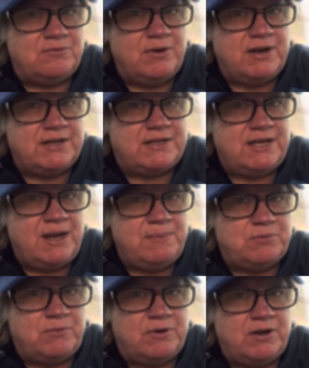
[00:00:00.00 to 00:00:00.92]
what I
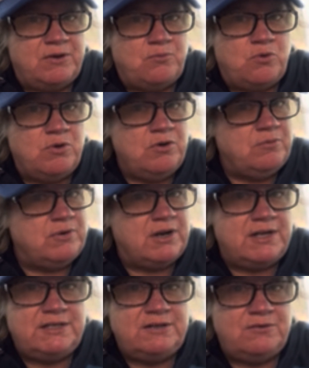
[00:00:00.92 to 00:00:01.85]
kept, what I wore, what
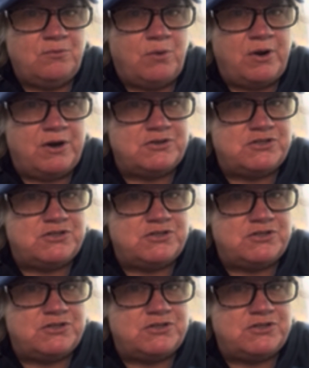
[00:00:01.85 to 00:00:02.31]
I didn't wear.